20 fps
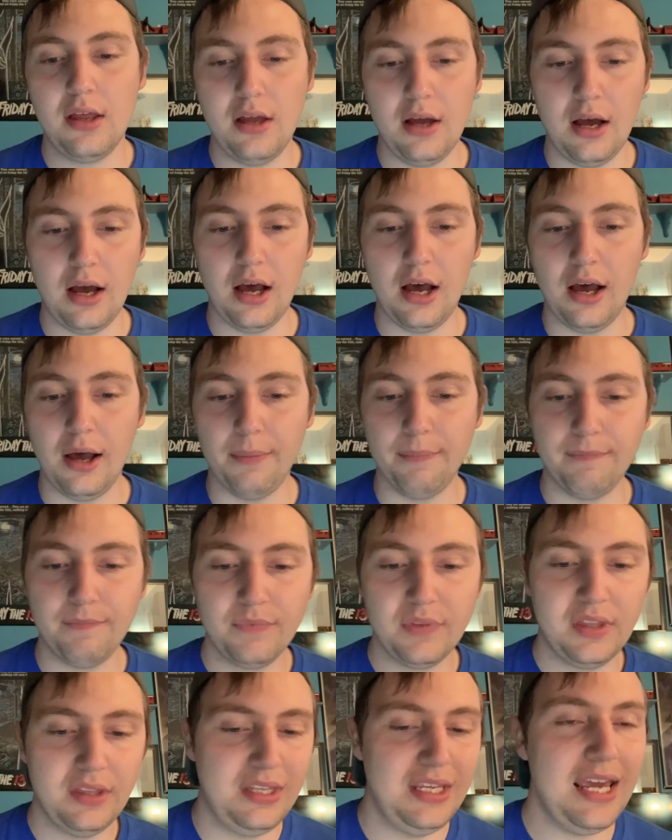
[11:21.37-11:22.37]

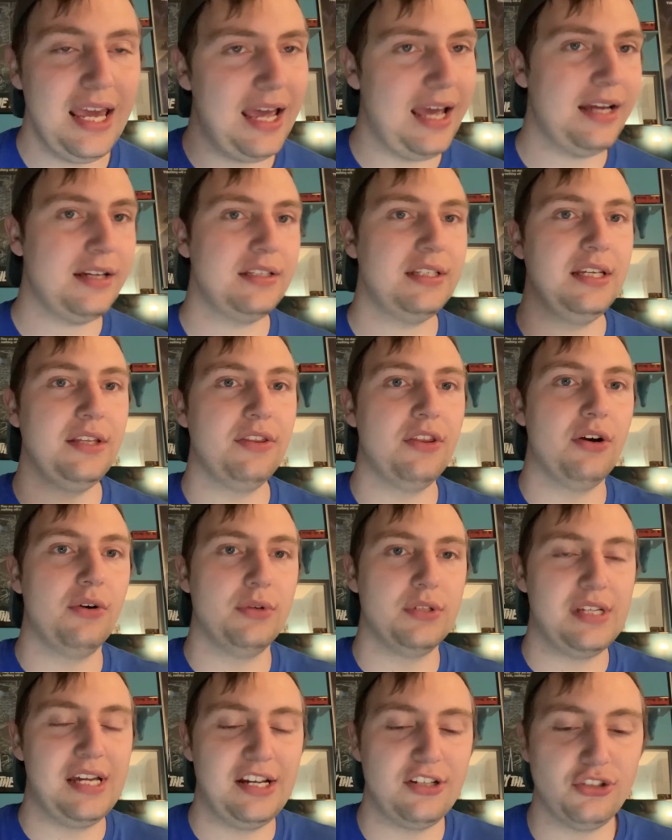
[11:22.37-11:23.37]
The acting, though,
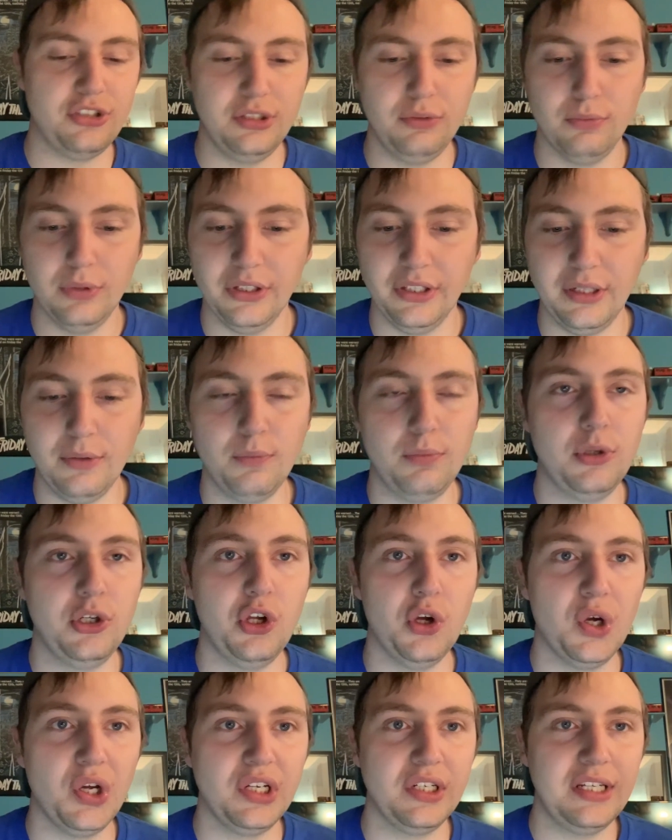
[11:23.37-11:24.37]
is actually really
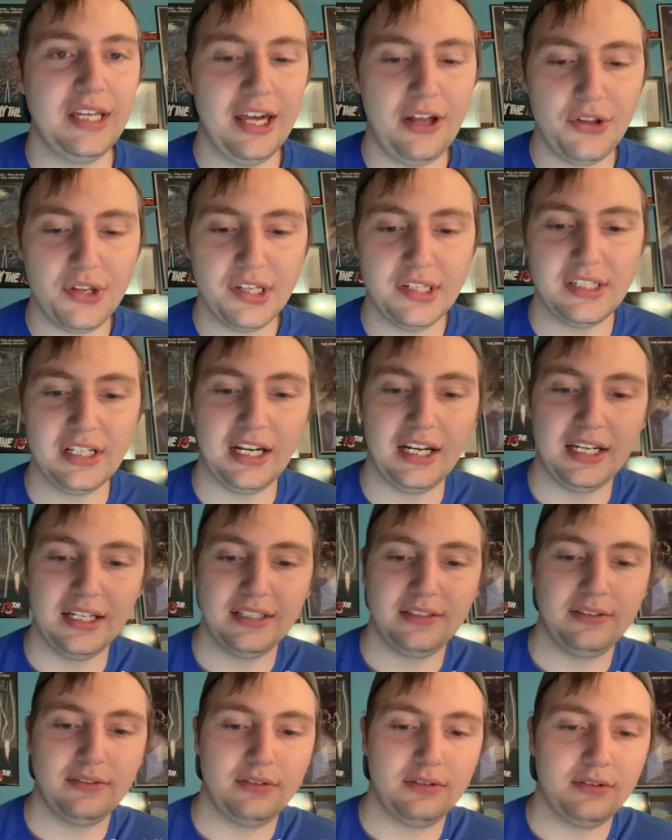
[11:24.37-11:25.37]
good. Gal Gadot,
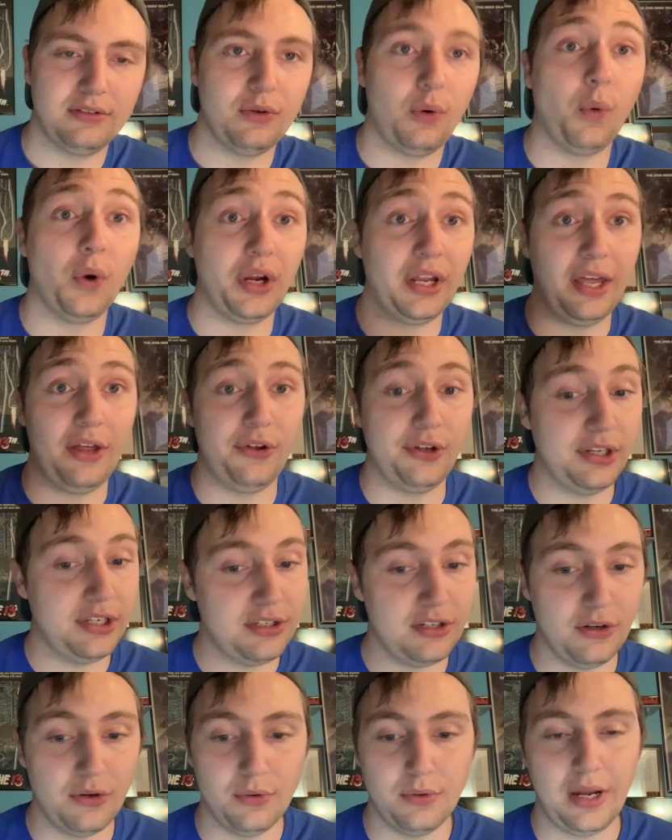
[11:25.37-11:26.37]
or Gal
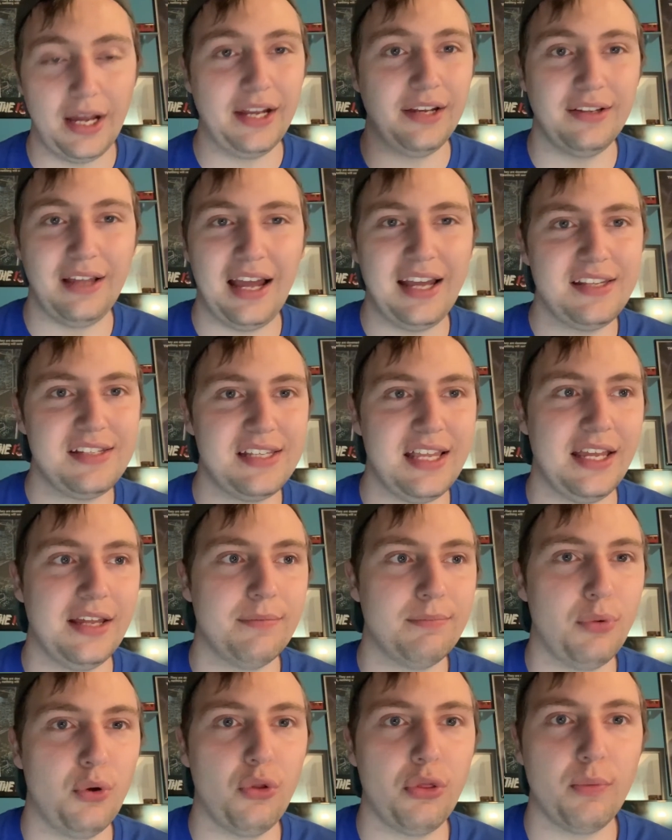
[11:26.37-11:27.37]
Gadot, I say
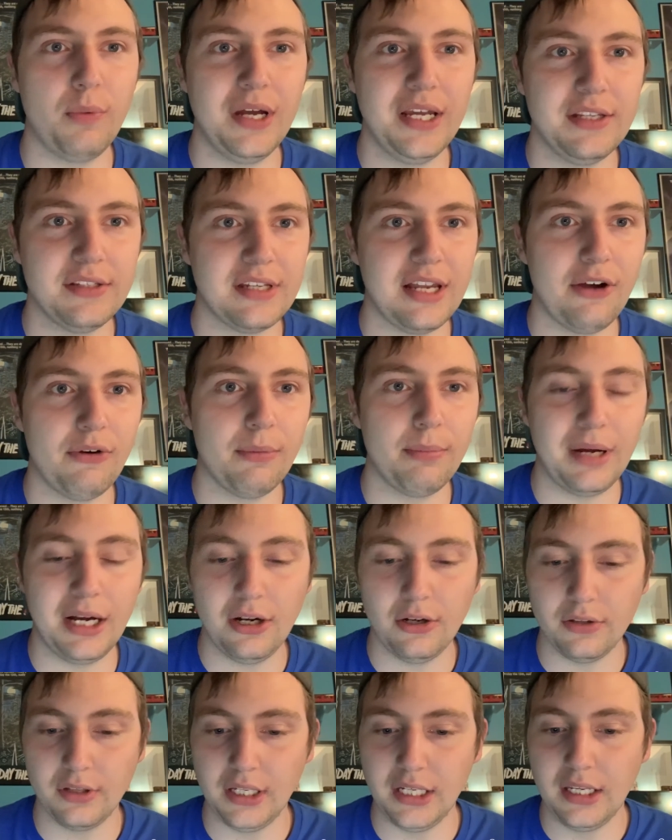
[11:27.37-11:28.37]
it both ways now,
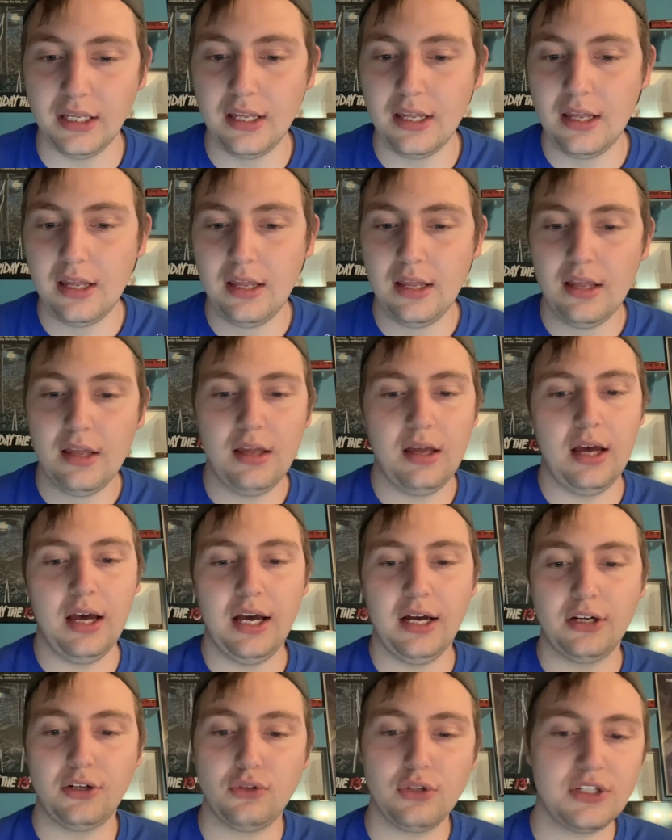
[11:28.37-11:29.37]
apparently.
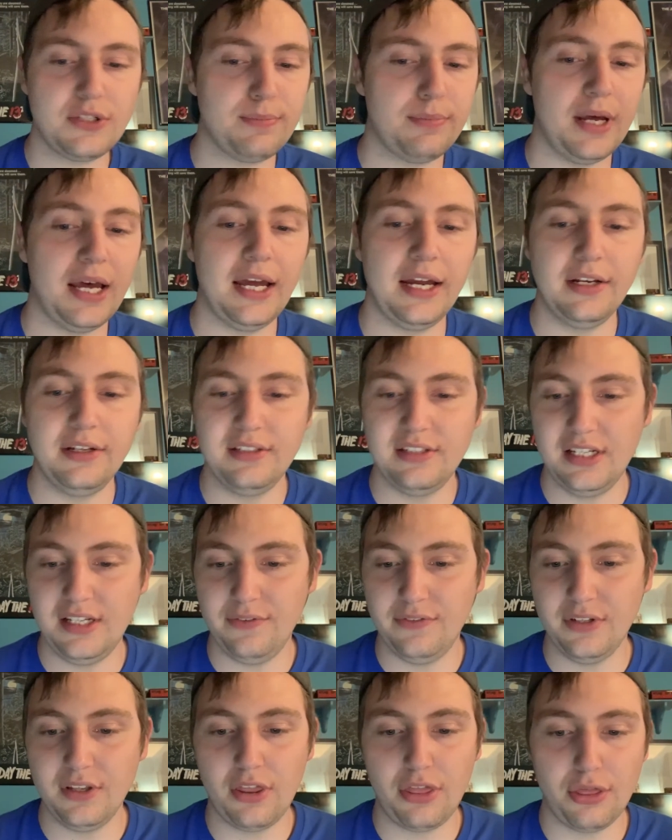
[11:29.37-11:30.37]
Chris Pine,
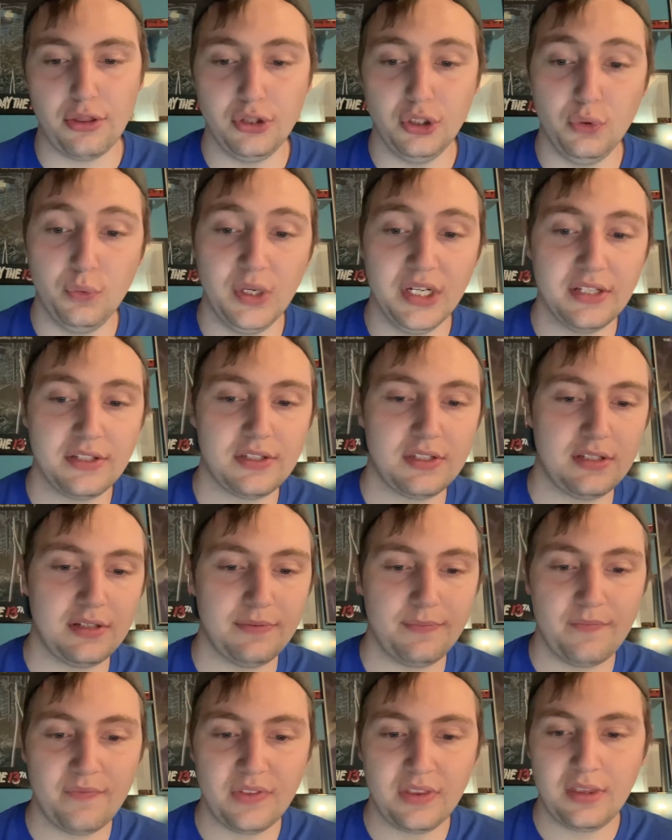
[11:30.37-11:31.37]
David Thewlis,
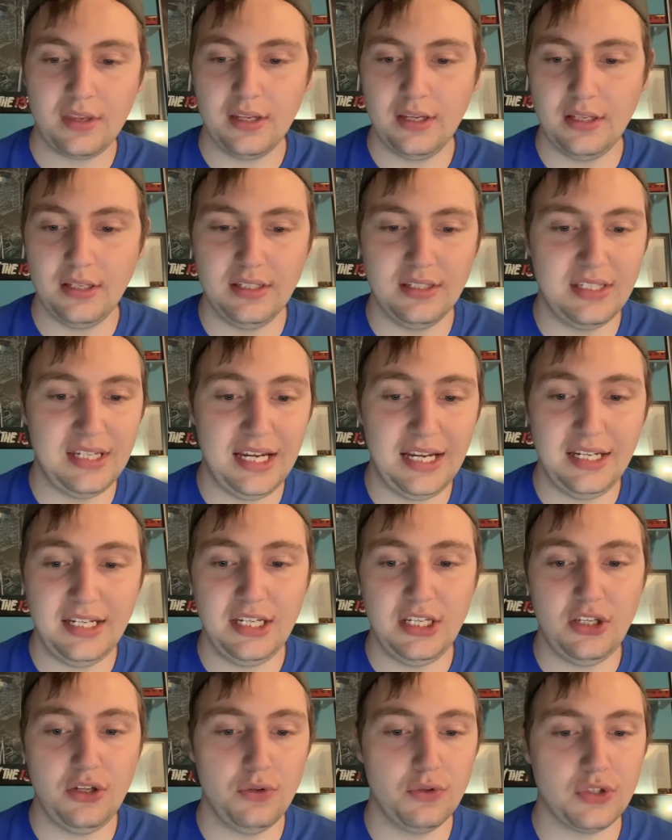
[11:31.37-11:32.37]
Danny
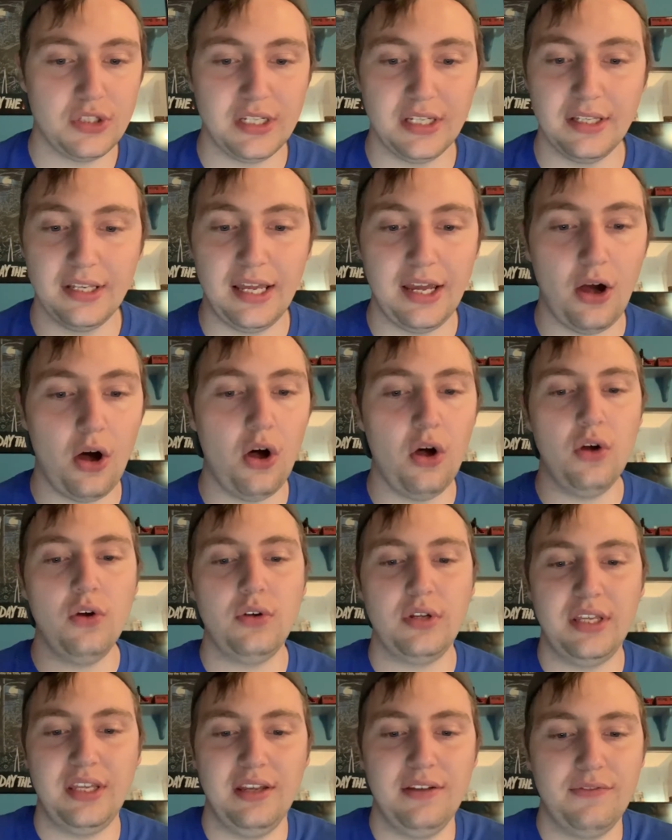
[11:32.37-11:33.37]
Houston, they all
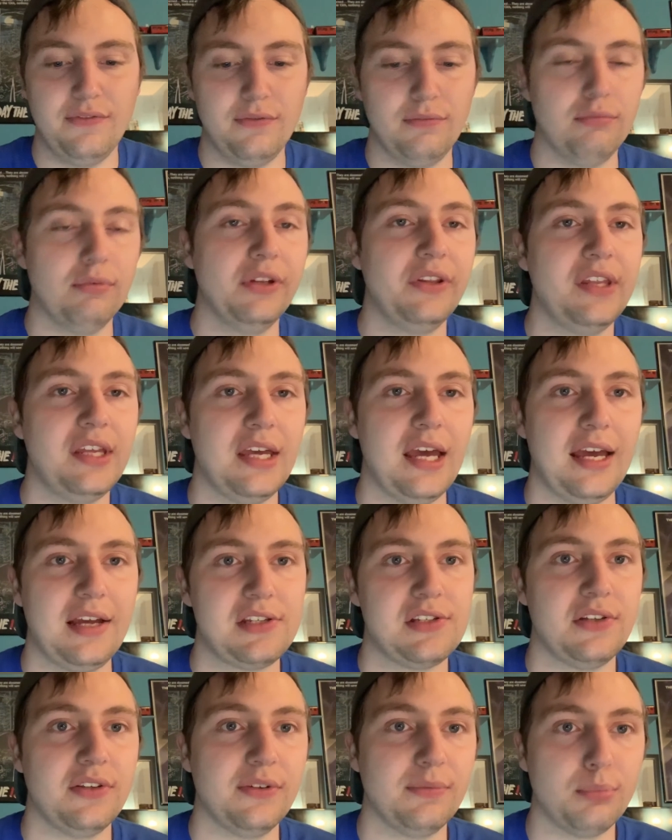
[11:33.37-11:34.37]
give really
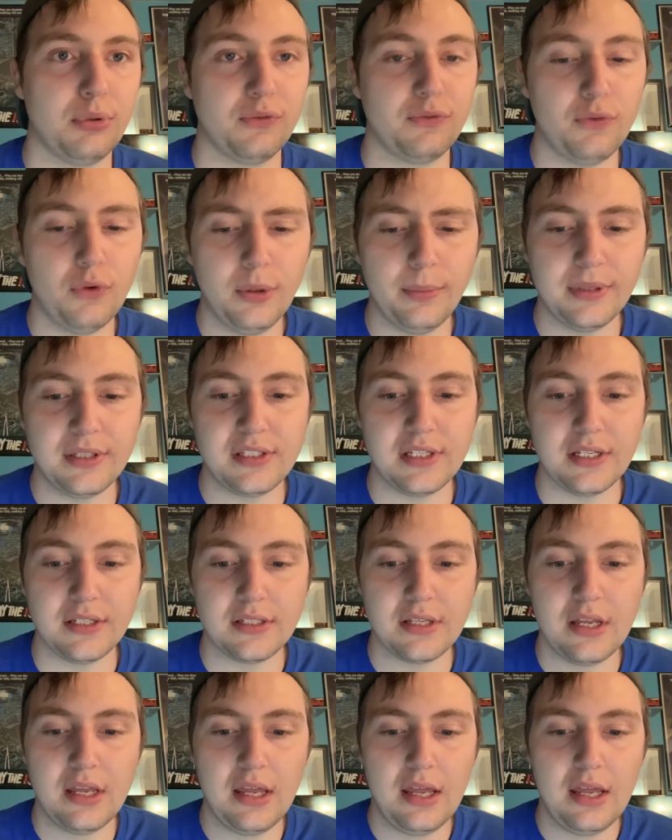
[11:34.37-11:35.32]
excellent performances.